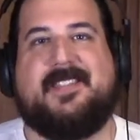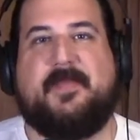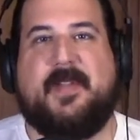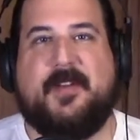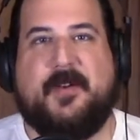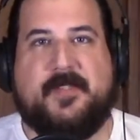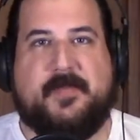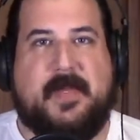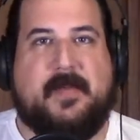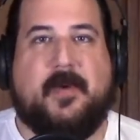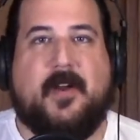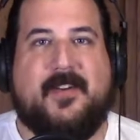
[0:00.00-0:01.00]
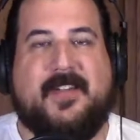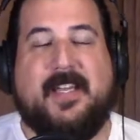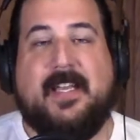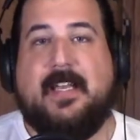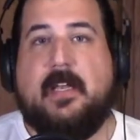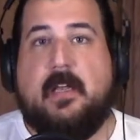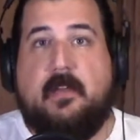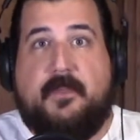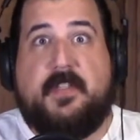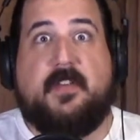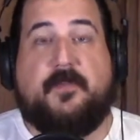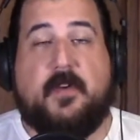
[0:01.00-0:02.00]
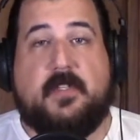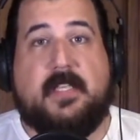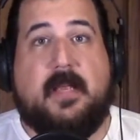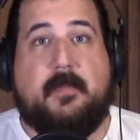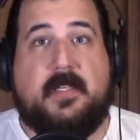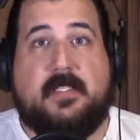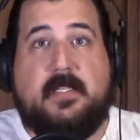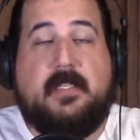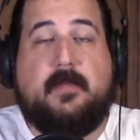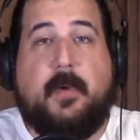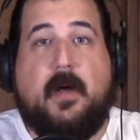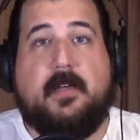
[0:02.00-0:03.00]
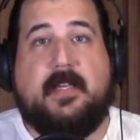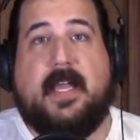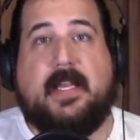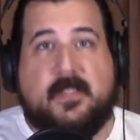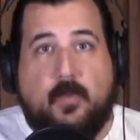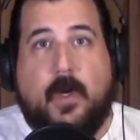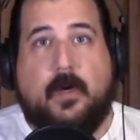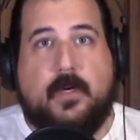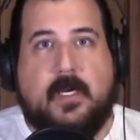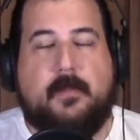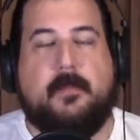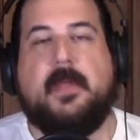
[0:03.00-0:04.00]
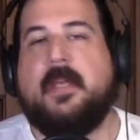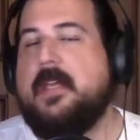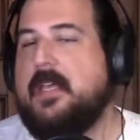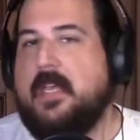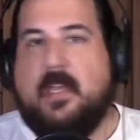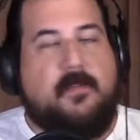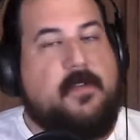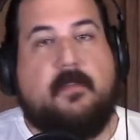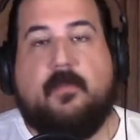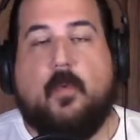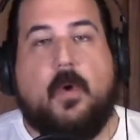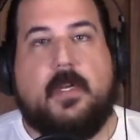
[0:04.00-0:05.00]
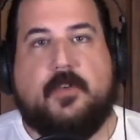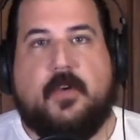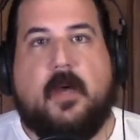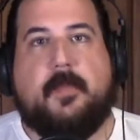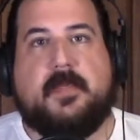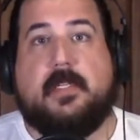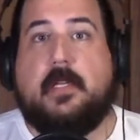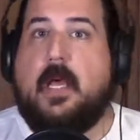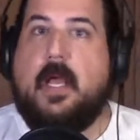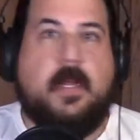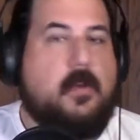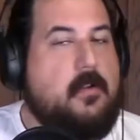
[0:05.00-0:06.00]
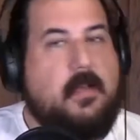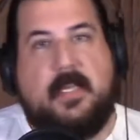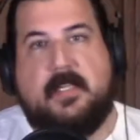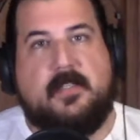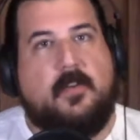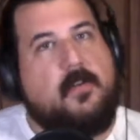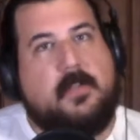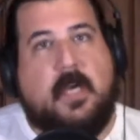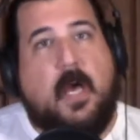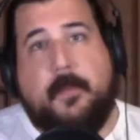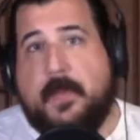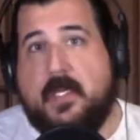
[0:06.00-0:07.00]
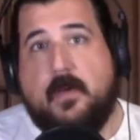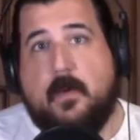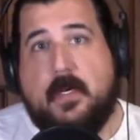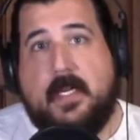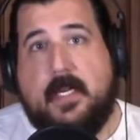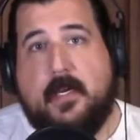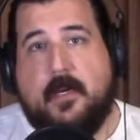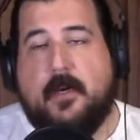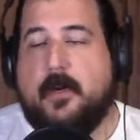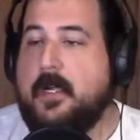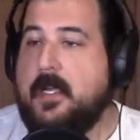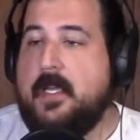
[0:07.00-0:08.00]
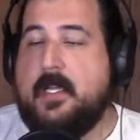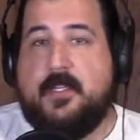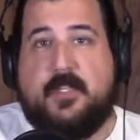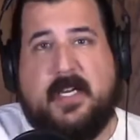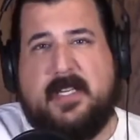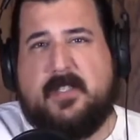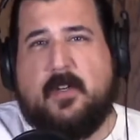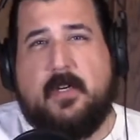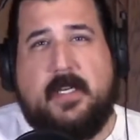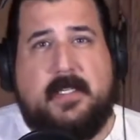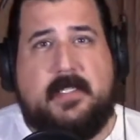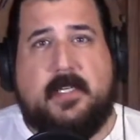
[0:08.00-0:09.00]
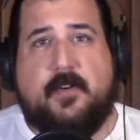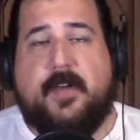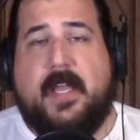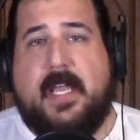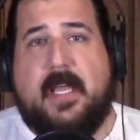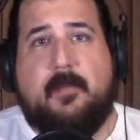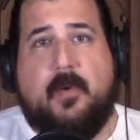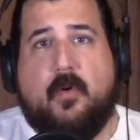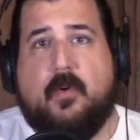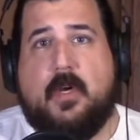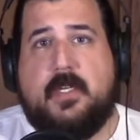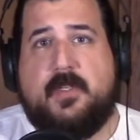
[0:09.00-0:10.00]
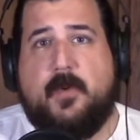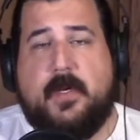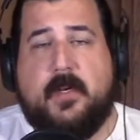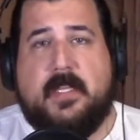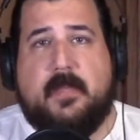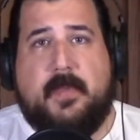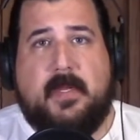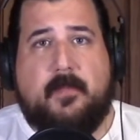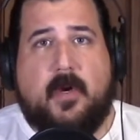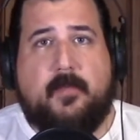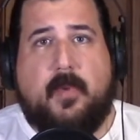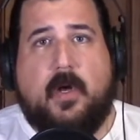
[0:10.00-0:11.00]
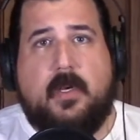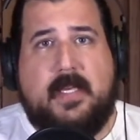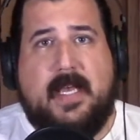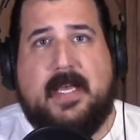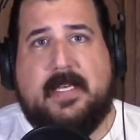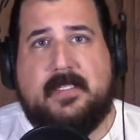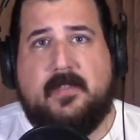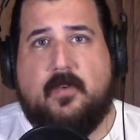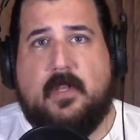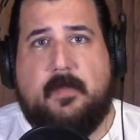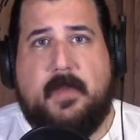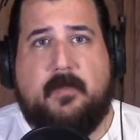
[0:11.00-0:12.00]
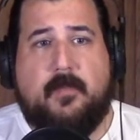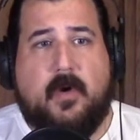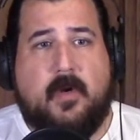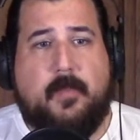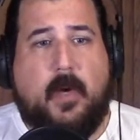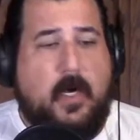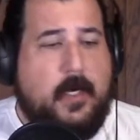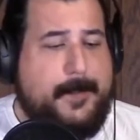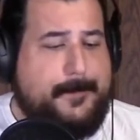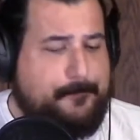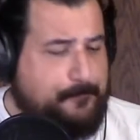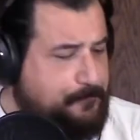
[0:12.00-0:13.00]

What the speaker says: It's me, your host, Bigmark. If it's your first time listening to the podcast, welcome. If you ever want to drop us a line or let us know a topic you want to hear, check us out on Instagram or on Twitter at the Bigmark Podcast or the Bigmark Pod.